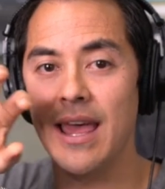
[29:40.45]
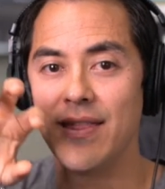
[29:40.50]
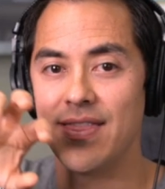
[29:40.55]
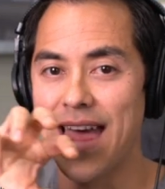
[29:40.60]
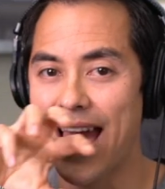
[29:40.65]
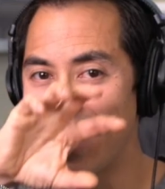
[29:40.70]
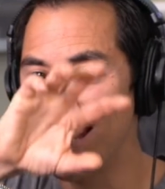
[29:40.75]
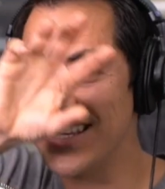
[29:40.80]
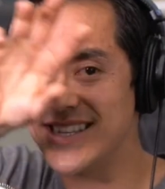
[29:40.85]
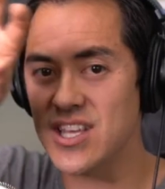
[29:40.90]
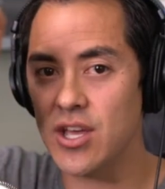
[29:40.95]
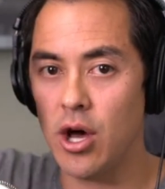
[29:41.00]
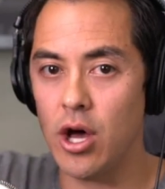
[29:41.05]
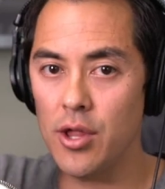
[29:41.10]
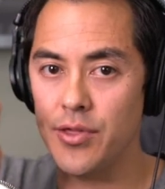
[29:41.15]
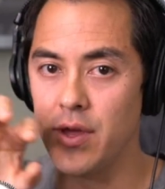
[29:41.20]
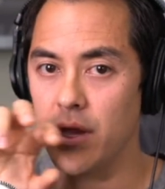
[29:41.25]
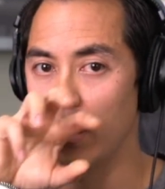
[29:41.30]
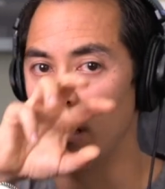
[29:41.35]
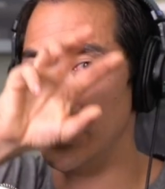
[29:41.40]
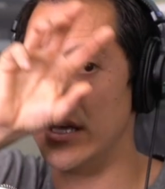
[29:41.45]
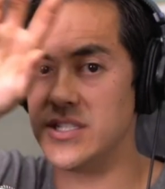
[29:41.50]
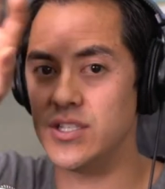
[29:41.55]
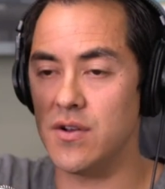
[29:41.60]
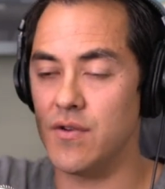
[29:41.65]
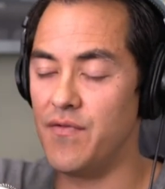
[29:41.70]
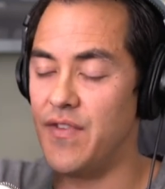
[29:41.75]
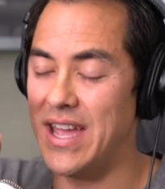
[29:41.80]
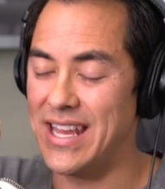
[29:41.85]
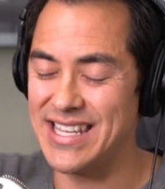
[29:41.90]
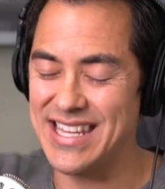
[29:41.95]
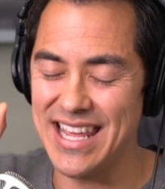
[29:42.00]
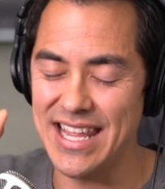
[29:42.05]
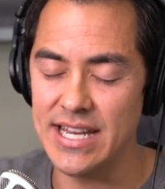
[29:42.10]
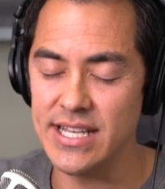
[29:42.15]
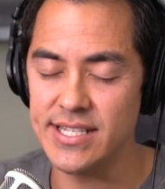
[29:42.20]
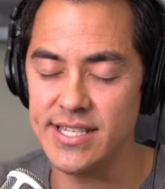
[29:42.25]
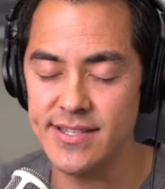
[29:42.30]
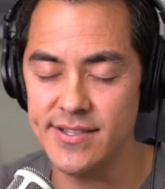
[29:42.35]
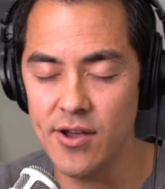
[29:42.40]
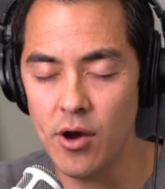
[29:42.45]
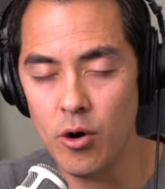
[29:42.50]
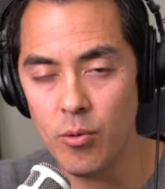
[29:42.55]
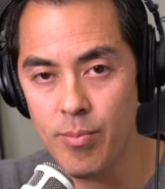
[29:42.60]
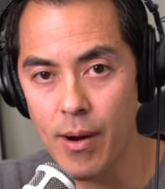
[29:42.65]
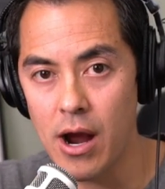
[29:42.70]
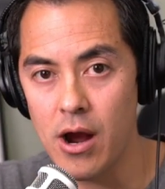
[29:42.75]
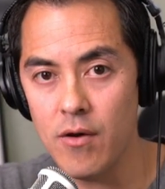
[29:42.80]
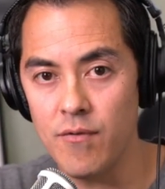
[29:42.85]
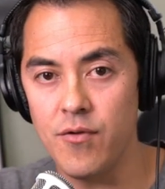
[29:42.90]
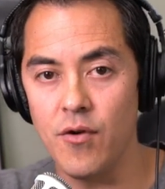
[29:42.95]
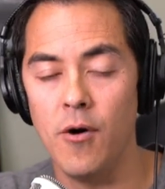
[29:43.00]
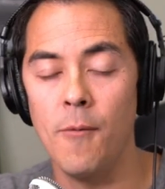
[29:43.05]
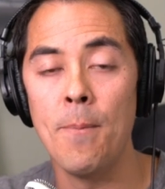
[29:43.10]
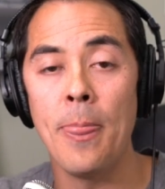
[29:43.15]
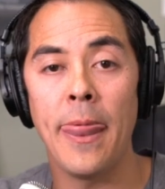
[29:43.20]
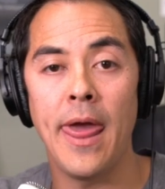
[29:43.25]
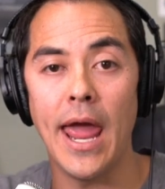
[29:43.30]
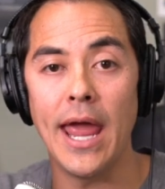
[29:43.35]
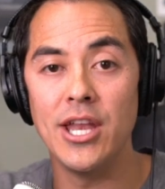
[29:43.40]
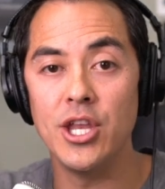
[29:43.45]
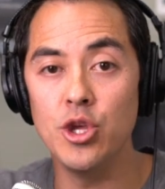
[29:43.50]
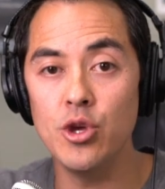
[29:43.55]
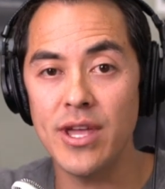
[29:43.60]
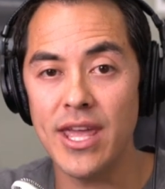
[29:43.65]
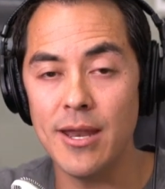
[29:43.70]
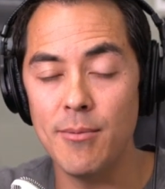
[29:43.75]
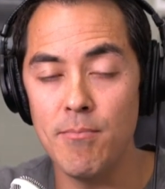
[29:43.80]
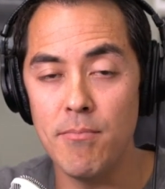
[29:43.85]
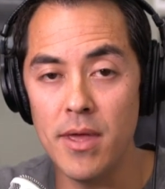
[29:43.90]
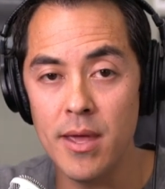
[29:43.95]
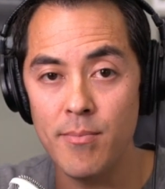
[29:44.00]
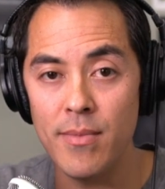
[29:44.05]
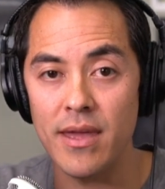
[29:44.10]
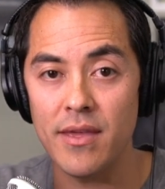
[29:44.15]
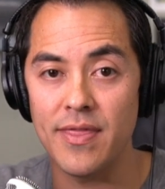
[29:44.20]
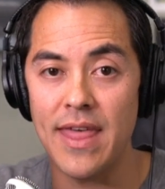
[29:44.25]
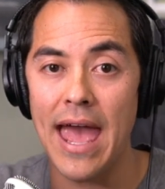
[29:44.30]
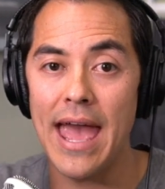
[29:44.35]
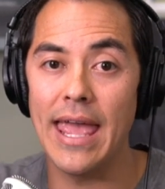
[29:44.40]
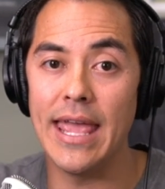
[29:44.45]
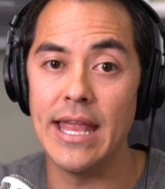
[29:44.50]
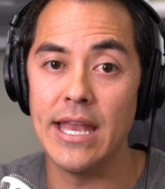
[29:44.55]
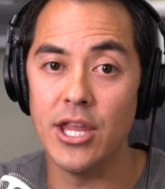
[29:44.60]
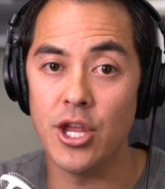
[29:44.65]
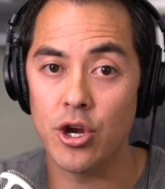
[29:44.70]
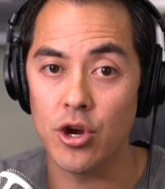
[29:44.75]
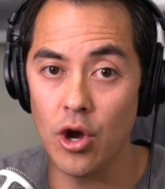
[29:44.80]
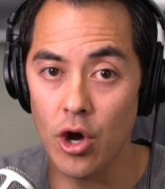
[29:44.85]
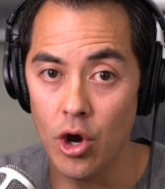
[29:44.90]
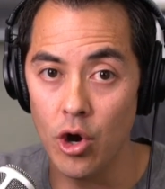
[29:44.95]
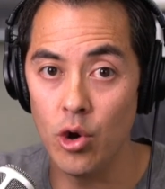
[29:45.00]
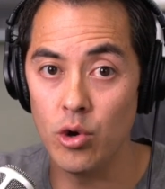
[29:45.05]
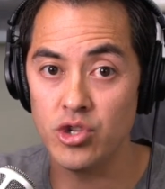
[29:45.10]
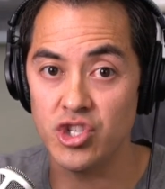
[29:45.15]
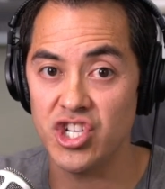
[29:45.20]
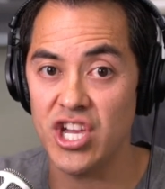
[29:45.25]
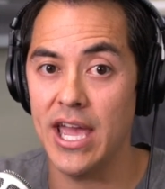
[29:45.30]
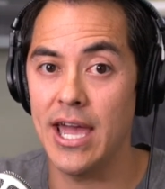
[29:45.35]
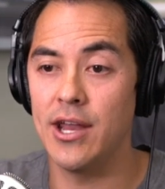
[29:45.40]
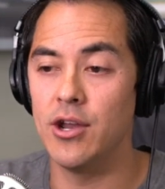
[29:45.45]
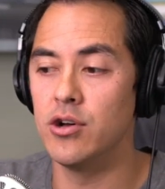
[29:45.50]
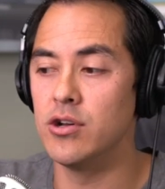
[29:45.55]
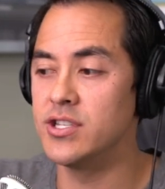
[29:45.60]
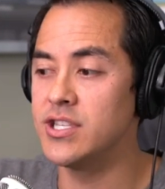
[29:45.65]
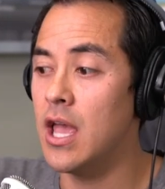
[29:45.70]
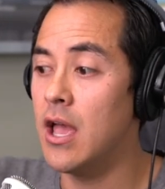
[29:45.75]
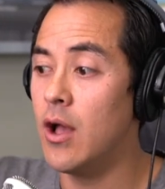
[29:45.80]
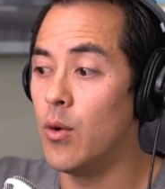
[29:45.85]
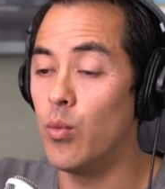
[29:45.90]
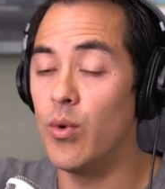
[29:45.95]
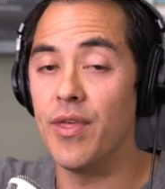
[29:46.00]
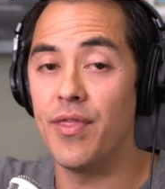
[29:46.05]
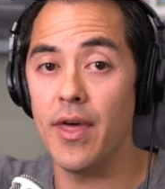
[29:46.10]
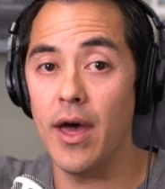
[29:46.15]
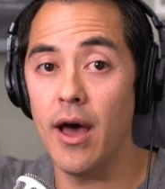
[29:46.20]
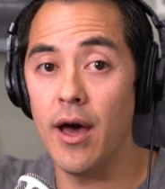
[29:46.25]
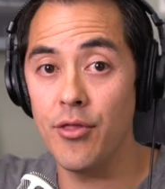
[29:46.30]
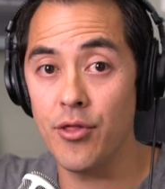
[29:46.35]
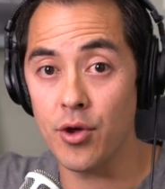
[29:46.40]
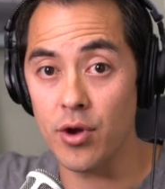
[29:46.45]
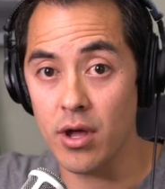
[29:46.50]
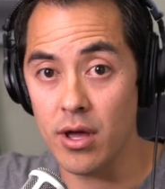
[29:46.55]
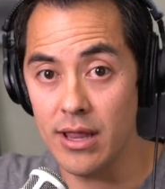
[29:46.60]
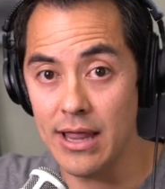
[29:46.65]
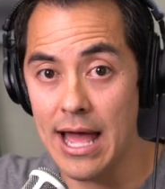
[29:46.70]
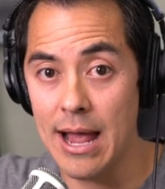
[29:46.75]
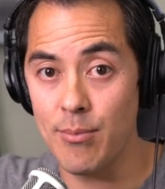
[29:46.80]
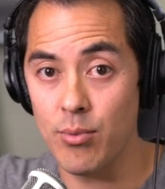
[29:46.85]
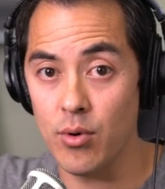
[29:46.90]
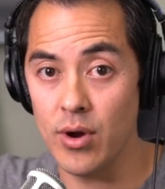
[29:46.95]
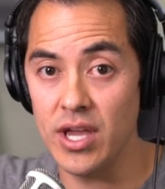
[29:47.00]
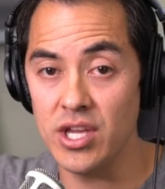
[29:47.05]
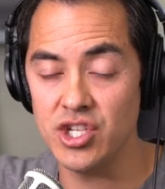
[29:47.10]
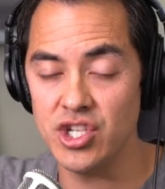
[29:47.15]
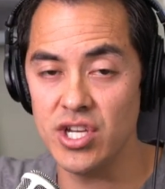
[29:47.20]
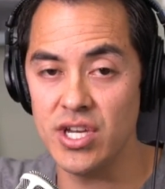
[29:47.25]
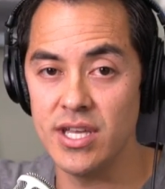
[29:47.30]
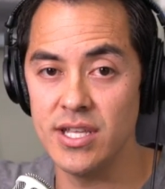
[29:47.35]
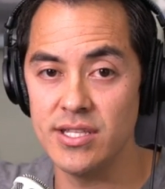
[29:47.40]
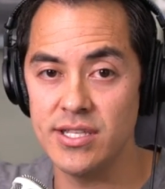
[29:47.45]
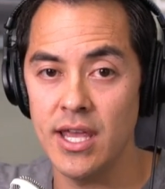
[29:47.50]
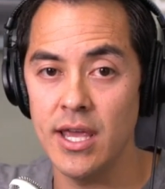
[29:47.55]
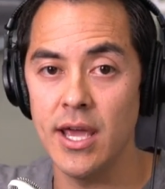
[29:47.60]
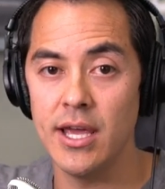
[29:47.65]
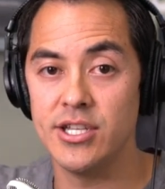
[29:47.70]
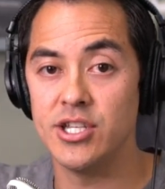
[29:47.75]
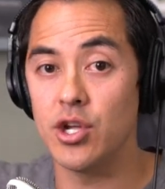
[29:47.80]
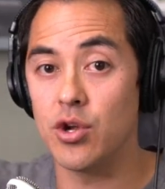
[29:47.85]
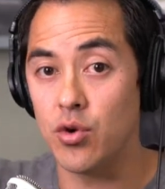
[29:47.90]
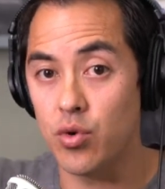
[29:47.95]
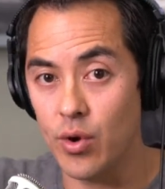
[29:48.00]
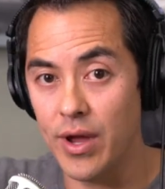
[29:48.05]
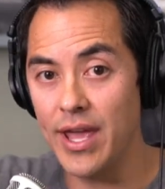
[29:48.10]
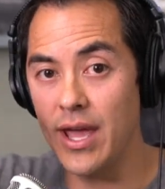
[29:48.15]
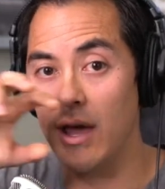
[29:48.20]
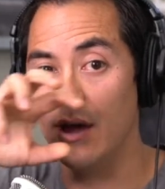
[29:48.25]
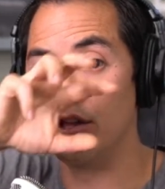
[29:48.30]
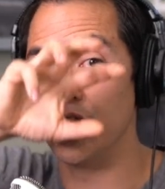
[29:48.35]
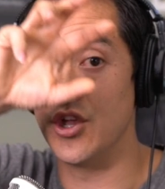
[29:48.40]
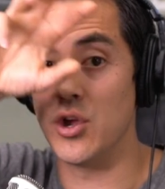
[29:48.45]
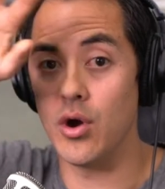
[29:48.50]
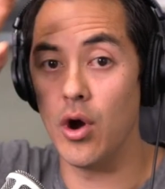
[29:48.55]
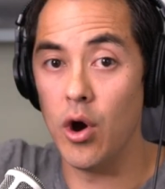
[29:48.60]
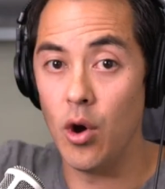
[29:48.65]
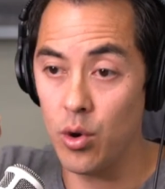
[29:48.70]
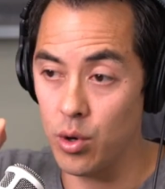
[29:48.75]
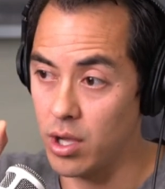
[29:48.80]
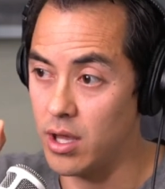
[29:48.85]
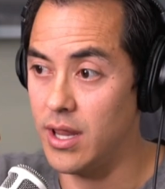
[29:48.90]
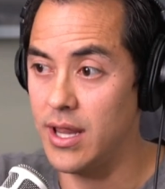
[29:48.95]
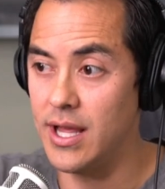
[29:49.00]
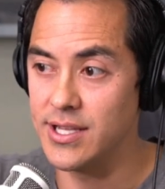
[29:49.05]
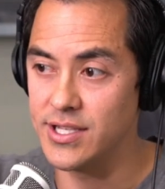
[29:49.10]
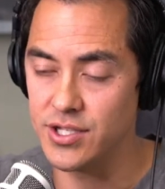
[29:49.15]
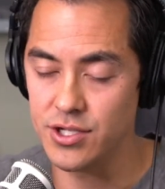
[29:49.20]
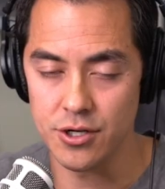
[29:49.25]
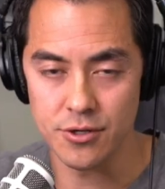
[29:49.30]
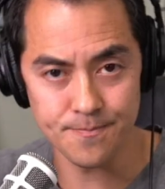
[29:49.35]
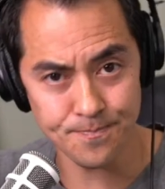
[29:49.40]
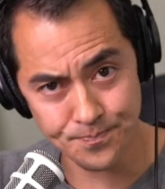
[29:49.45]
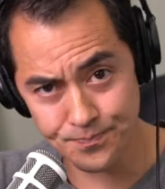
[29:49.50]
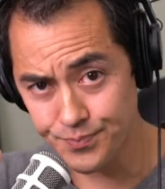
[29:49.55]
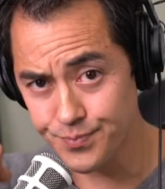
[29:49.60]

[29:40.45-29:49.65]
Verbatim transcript: That is called the cluster effect. It is so powerful and you can mimic that in your own channels with other collaborations to create uh, your own cluster.